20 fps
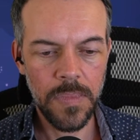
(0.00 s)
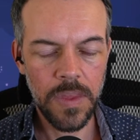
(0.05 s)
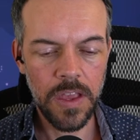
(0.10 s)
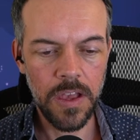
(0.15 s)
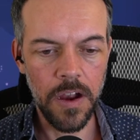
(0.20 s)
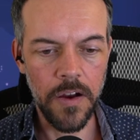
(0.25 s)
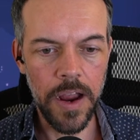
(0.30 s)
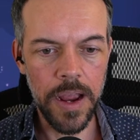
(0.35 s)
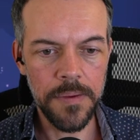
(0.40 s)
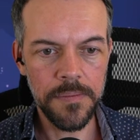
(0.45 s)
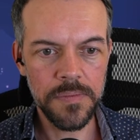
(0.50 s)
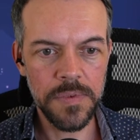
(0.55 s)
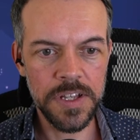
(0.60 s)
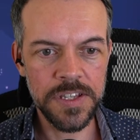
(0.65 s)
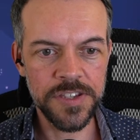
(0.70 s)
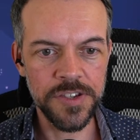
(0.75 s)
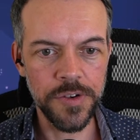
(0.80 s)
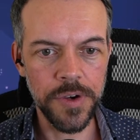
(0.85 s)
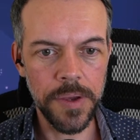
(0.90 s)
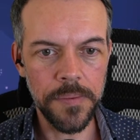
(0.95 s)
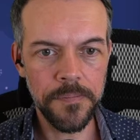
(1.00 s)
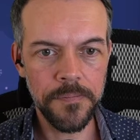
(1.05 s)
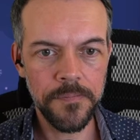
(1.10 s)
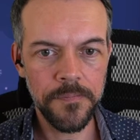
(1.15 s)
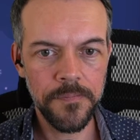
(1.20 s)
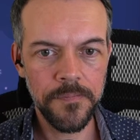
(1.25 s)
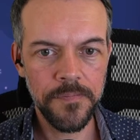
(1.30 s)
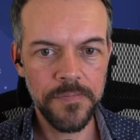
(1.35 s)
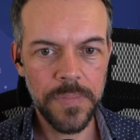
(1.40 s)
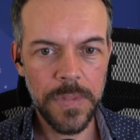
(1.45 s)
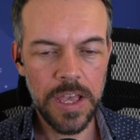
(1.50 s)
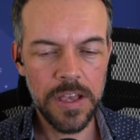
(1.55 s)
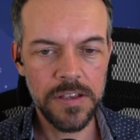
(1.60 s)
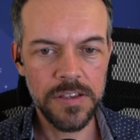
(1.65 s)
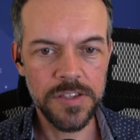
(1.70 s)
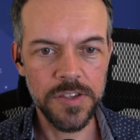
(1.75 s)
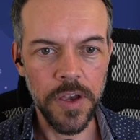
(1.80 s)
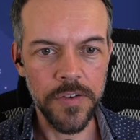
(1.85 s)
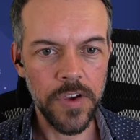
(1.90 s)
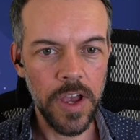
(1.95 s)
All right, let's do it.
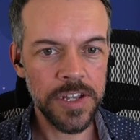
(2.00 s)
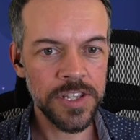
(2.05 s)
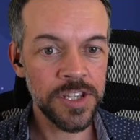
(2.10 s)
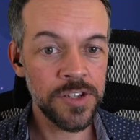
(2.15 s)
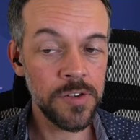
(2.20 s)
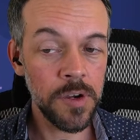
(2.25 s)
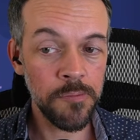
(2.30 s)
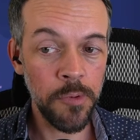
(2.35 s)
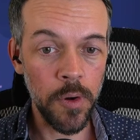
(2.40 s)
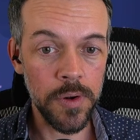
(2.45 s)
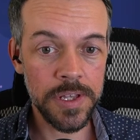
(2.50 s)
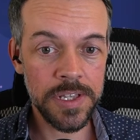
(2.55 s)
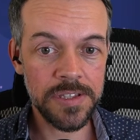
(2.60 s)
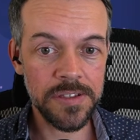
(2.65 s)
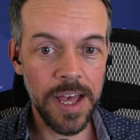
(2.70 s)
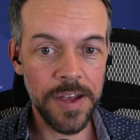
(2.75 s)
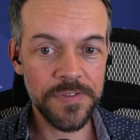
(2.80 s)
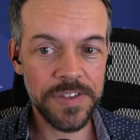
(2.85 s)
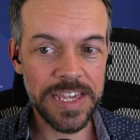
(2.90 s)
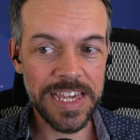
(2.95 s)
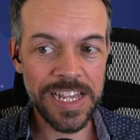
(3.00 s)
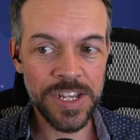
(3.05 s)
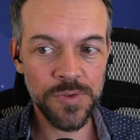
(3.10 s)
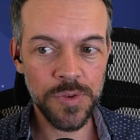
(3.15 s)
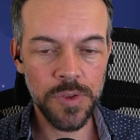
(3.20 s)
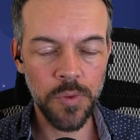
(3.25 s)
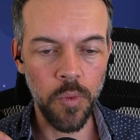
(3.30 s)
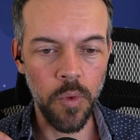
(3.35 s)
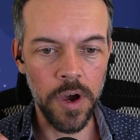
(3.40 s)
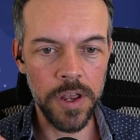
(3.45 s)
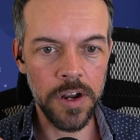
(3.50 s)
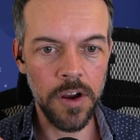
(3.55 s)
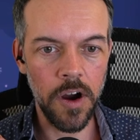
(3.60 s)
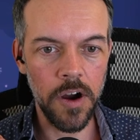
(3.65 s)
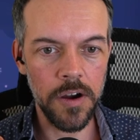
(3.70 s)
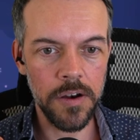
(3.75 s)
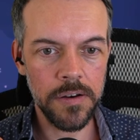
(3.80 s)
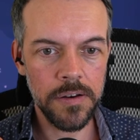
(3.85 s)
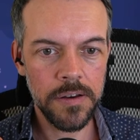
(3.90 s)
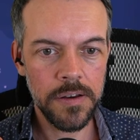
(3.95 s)
So I've got 2 opponents left, each with 1
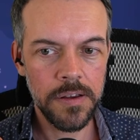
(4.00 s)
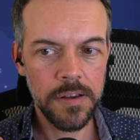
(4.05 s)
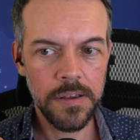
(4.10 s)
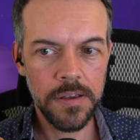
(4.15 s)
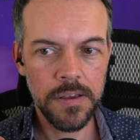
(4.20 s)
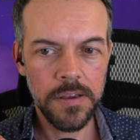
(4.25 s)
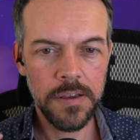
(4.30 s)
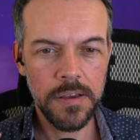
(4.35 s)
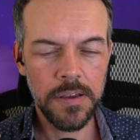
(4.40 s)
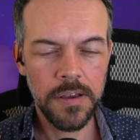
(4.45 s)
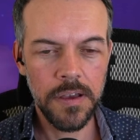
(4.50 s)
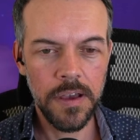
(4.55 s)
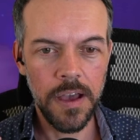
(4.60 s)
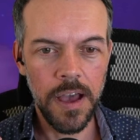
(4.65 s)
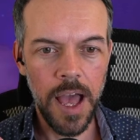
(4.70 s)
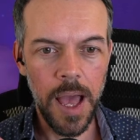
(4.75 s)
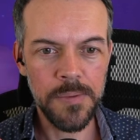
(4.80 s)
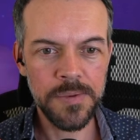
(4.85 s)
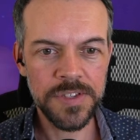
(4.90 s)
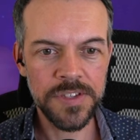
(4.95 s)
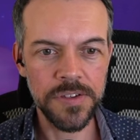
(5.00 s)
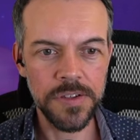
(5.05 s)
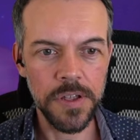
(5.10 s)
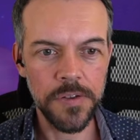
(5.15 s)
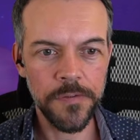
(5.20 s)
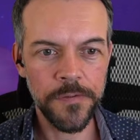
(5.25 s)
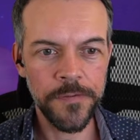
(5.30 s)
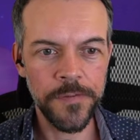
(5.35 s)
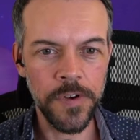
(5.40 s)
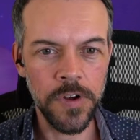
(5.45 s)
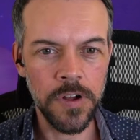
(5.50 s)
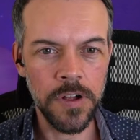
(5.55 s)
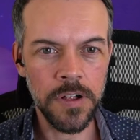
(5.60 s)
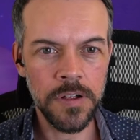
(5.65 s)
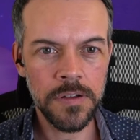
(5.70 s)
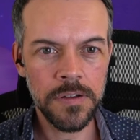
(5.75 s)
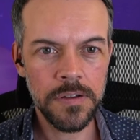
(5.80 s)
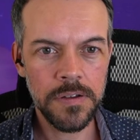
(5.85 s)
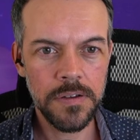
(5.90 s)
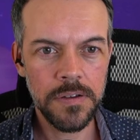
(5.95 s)
heart. I'm still at
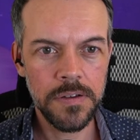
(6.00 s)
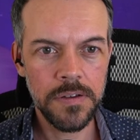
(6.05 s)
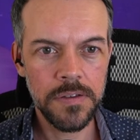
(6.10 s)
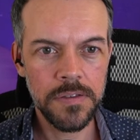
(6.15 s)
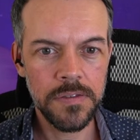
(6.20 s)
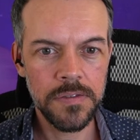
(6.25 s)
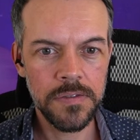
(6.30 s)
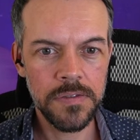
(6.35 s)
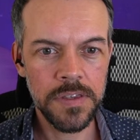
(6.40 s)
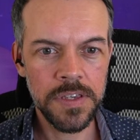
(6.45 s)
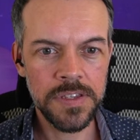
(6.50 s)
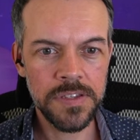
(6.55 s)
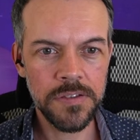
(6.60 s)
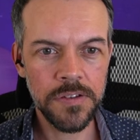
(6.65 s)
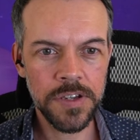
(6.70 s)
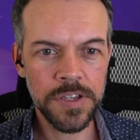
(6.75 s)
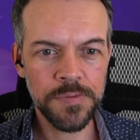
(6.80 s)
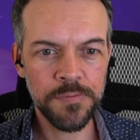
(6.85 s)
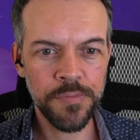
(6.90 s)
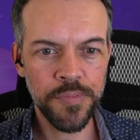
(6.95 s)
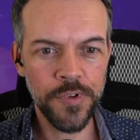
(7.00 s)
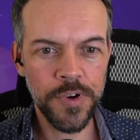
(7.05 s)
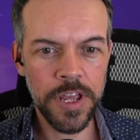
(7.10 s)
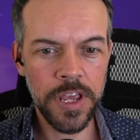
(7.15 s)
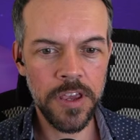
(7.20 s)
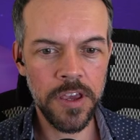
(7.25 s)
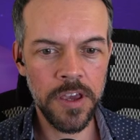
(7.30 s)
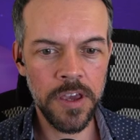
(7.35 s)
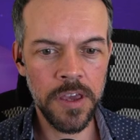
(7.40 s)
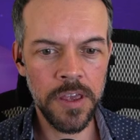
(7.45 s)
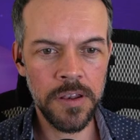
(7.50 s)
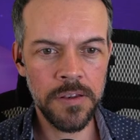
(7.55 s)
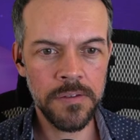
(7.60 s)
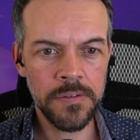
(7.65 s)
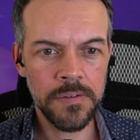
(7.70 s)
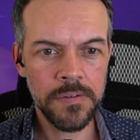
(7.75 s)
full. This looks pretty good.